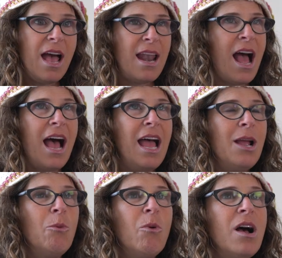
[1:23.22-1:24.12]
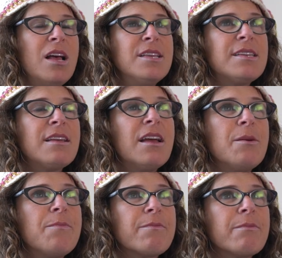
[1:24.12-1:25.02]
And I was
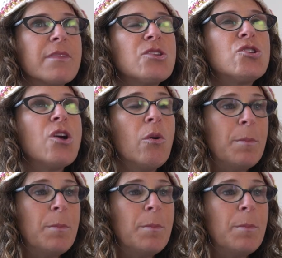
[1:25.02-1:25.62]
so